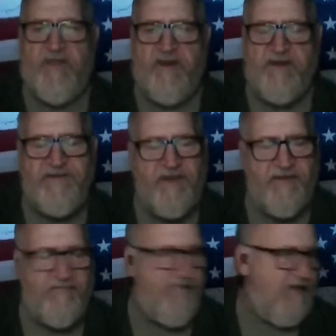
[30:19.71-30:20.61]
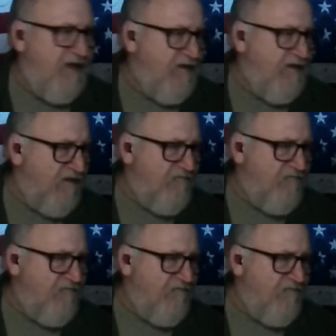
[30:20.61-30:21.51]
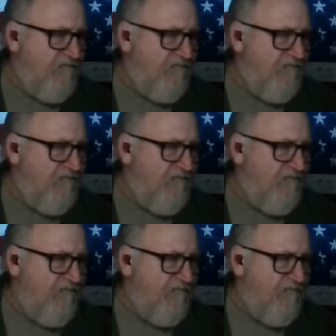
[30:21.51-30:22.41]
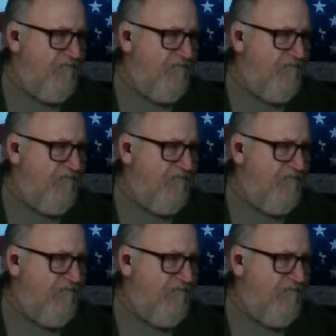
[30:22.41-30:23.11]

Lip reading: and this ain't really a gut feeling or nothing. It's just an opinion.